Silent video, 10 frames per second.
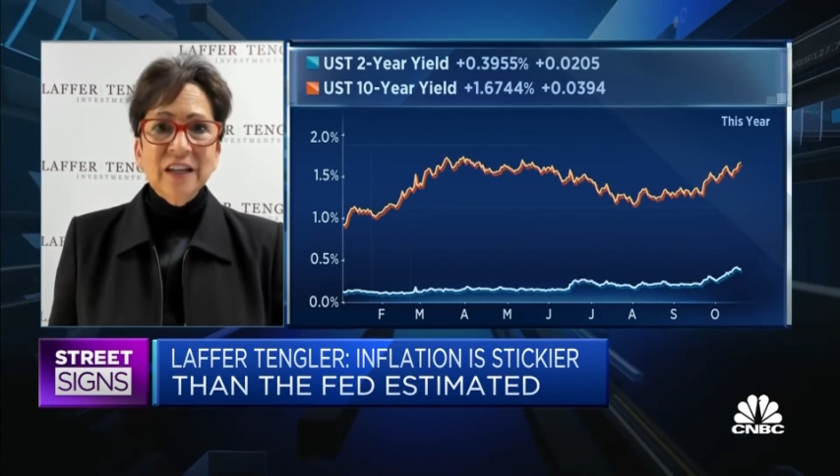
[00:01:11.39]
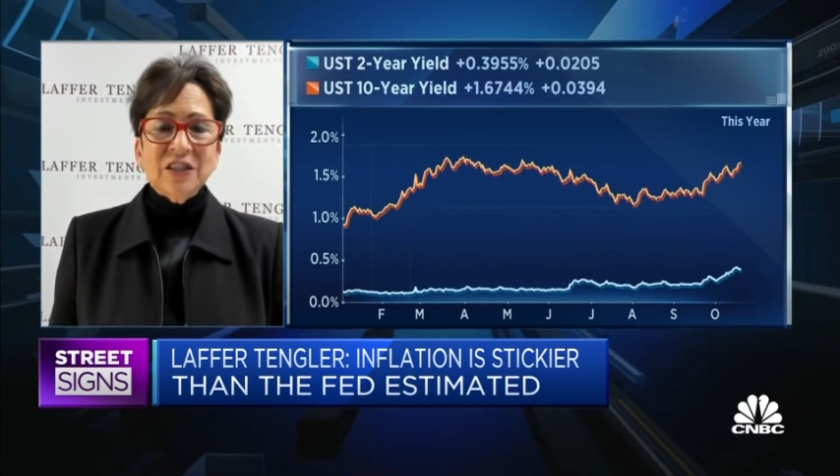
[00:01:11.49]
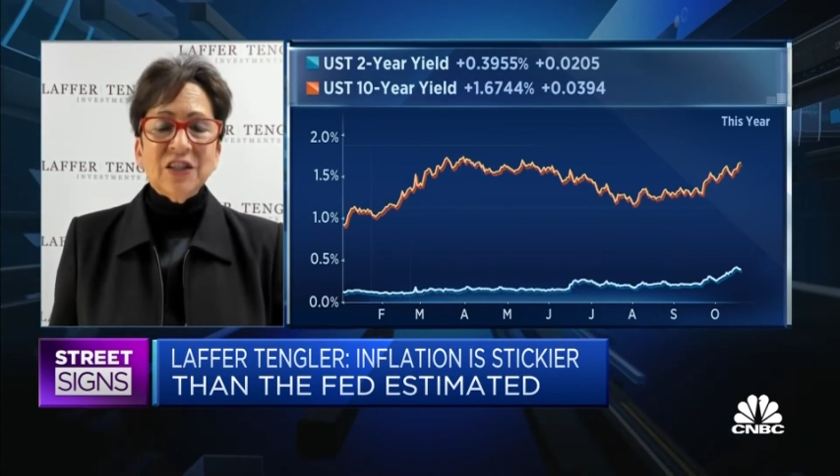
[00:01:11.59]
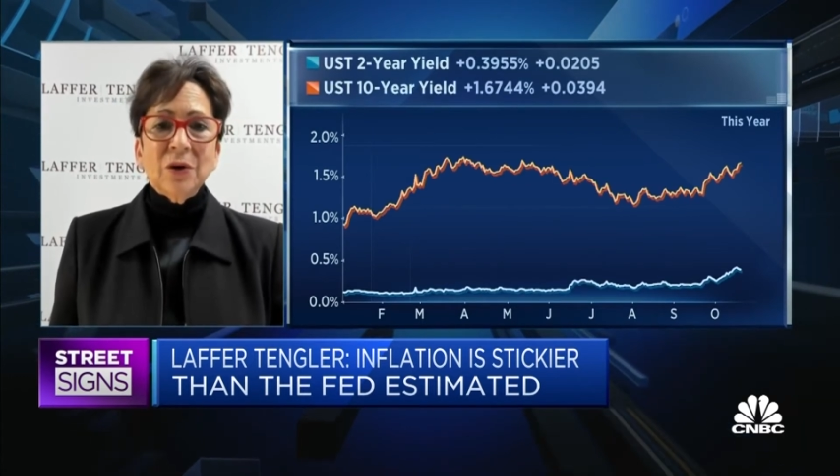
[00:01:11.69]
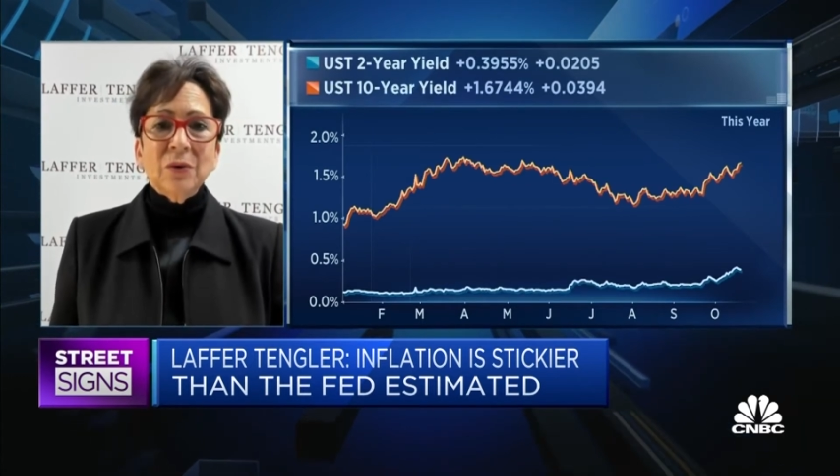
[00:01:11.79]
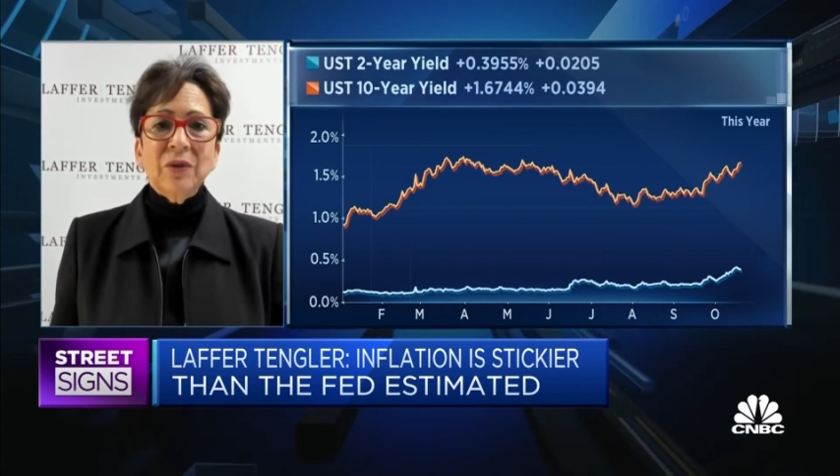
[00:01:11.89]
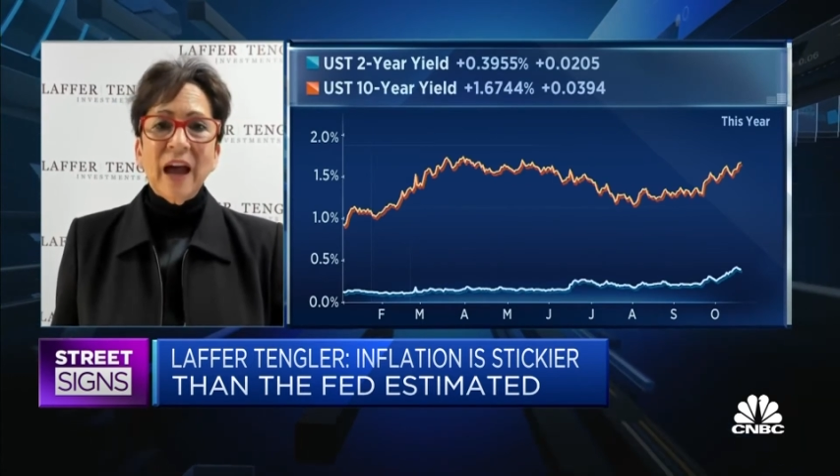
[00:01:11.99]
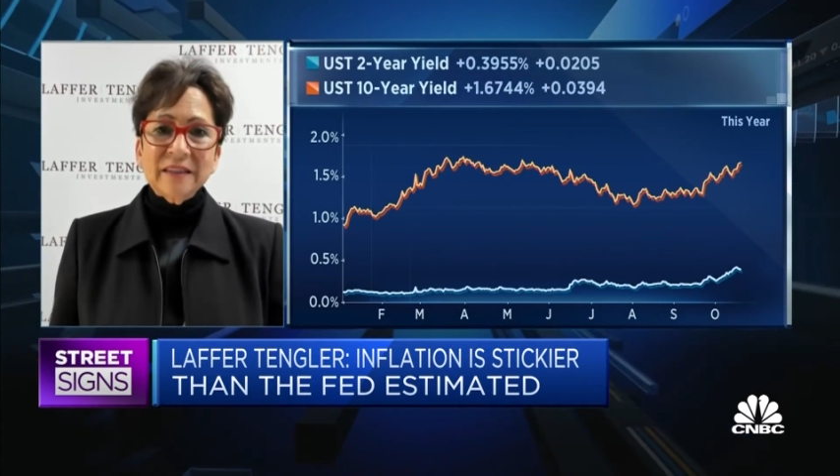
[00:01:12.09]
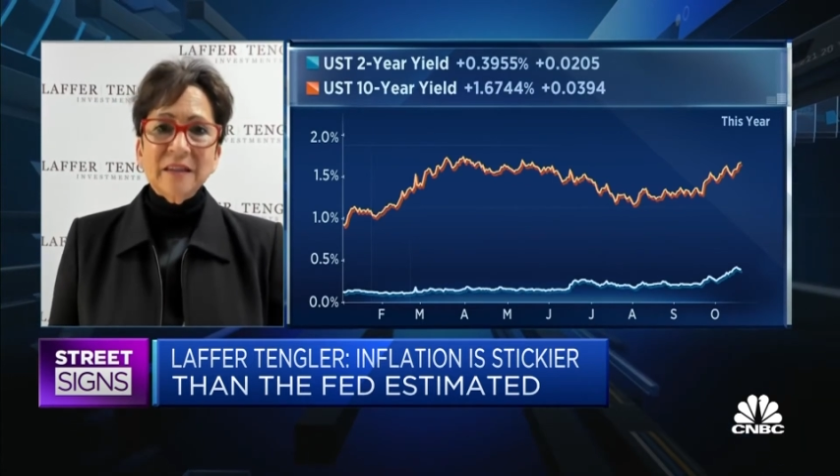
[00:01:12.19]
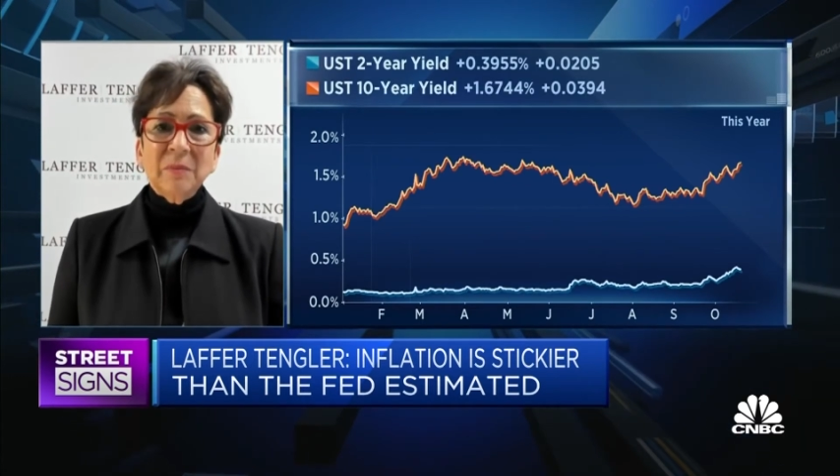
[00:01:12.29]
So
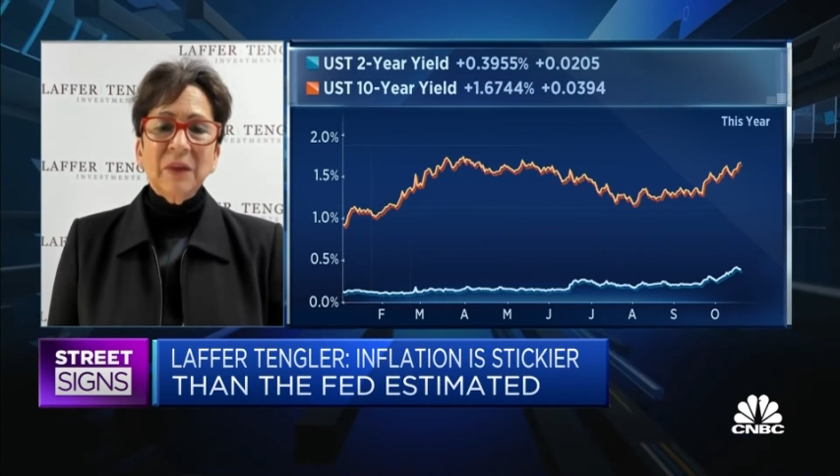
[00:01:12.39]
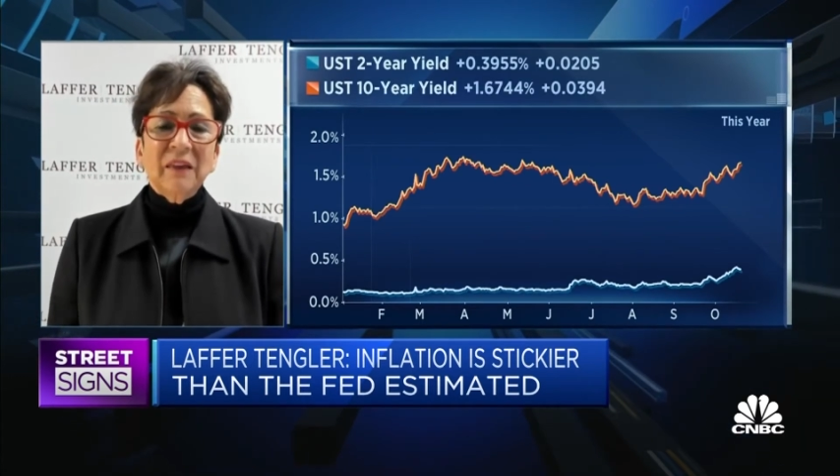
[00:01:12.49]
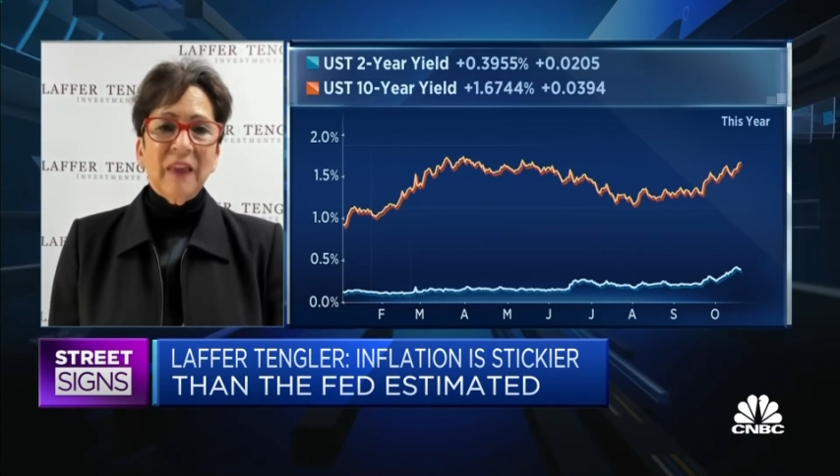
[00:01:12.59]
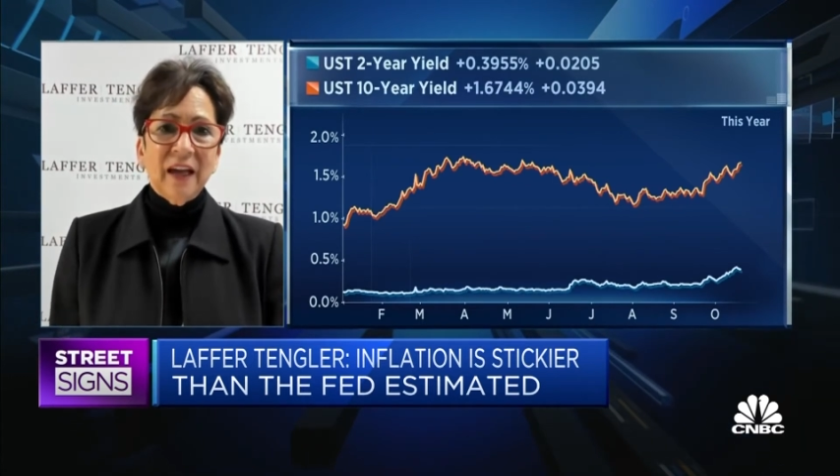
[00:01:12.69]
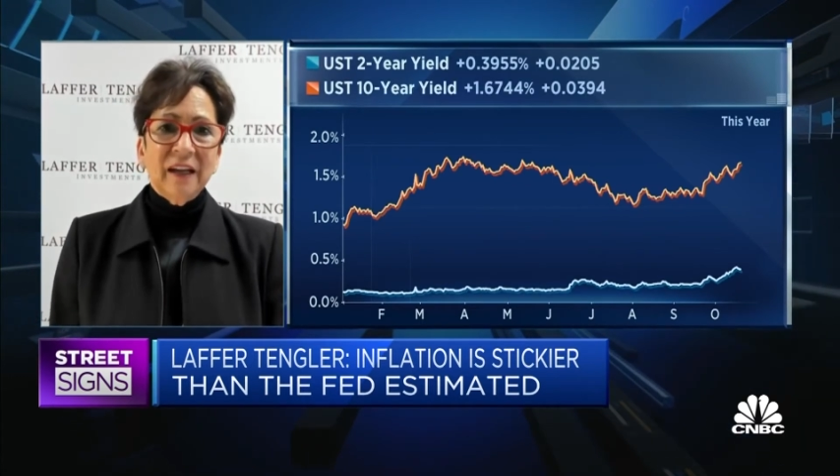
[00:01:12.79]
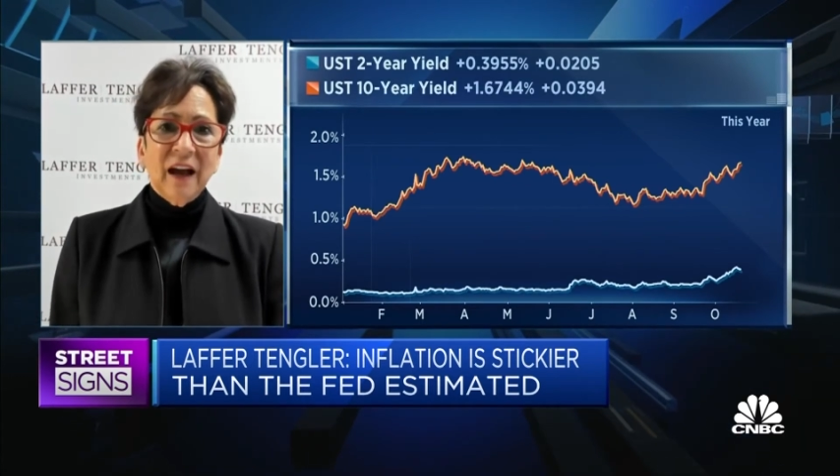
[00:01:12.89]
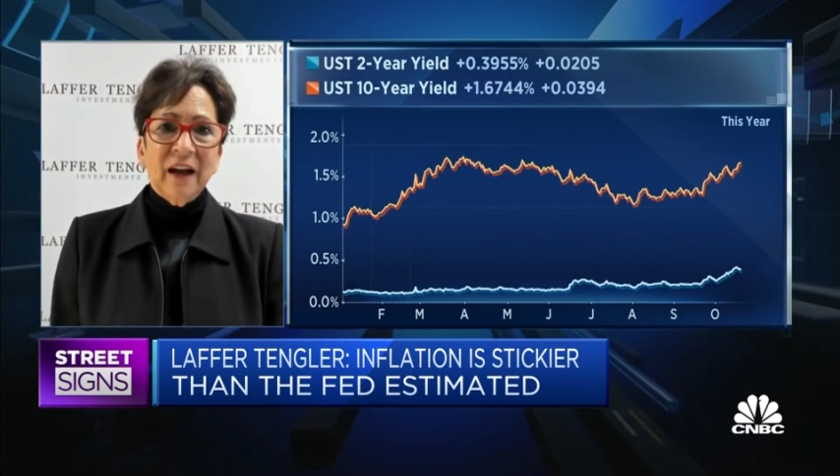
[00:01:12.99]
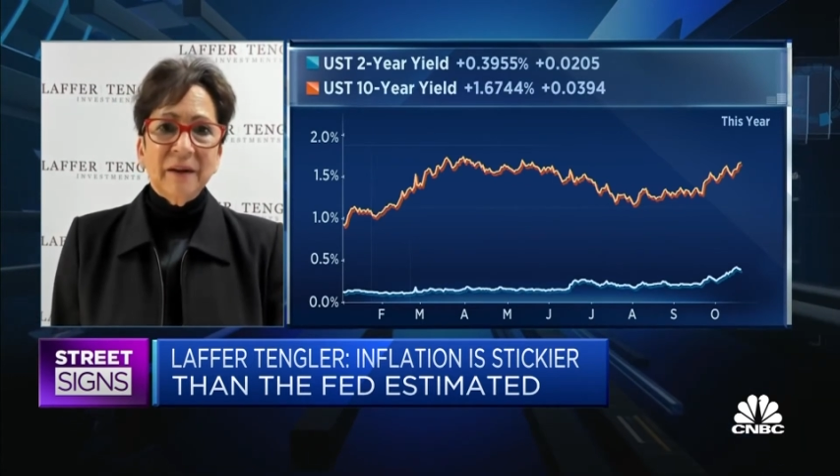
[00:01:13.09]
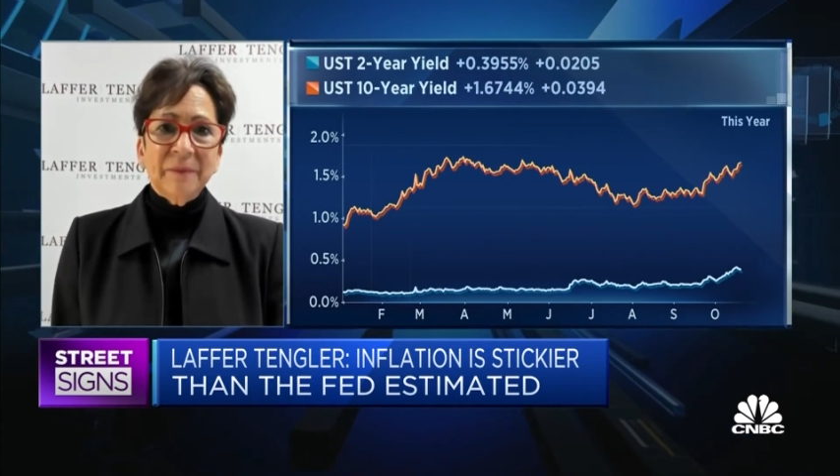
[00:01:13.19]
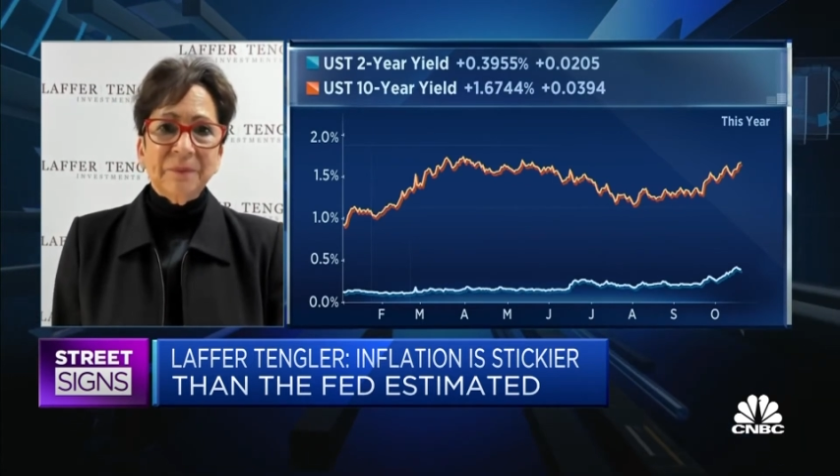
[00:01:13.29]
that's mm-hmm. something that
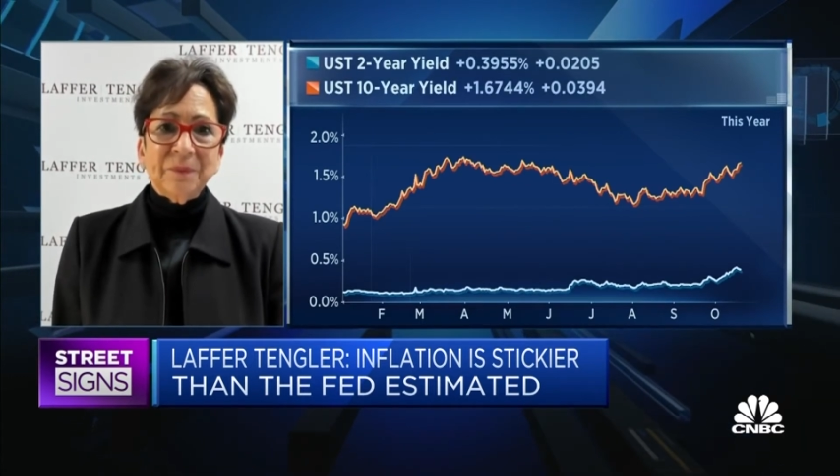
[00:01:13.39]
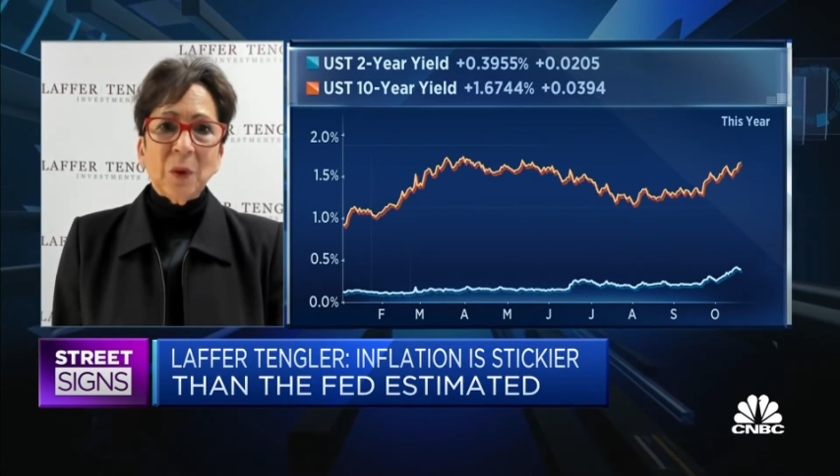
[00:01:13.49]
um,